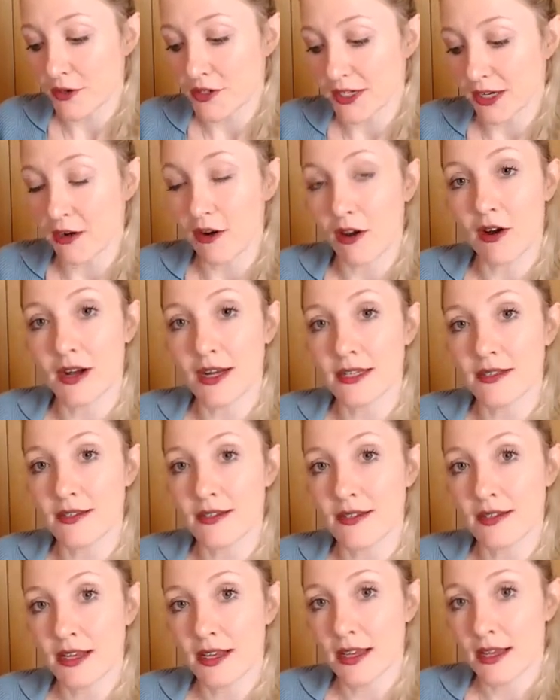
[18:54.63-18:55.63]

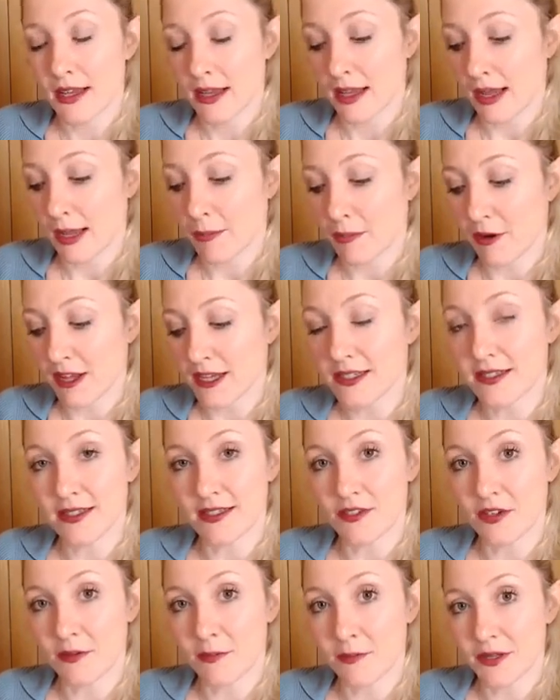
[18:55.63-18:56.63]
lines,
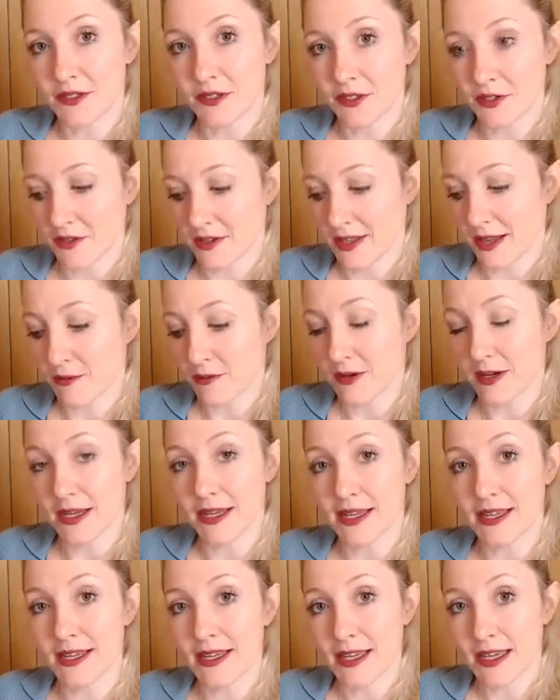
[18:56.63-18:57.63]
places I'd been to that
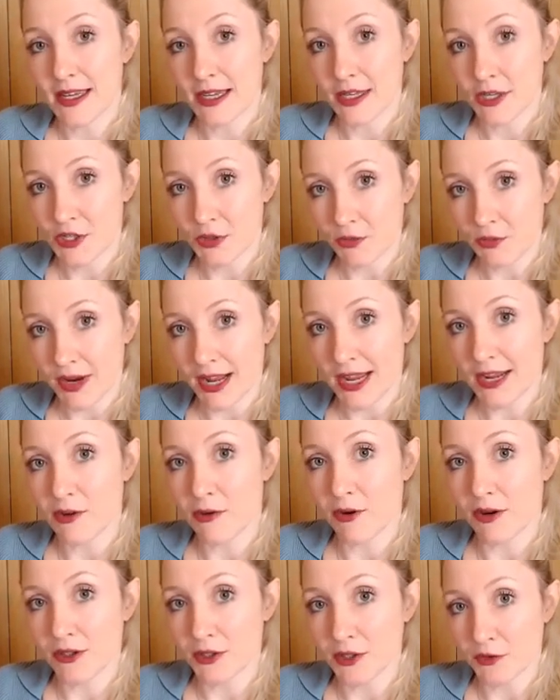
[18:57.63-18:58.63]
week, direct
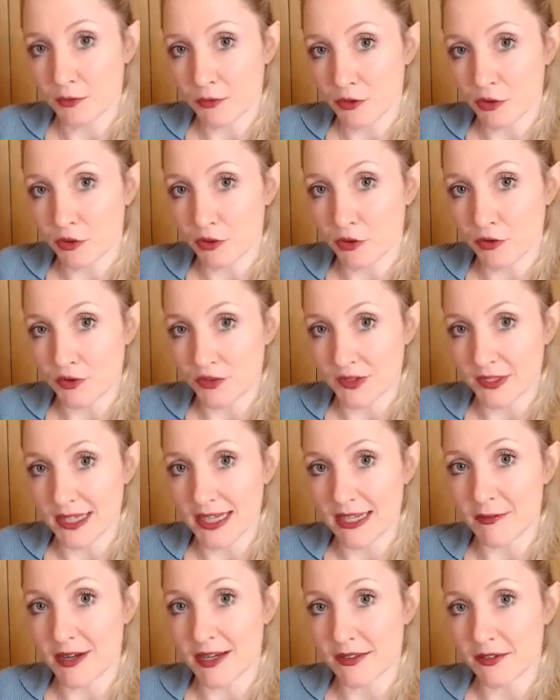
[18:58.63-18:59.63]
quotes from calls and
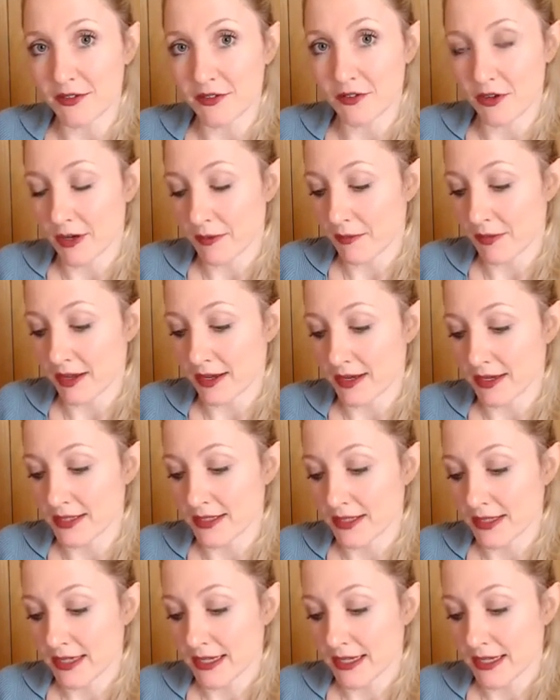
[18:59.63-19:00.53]
emails that I'd made.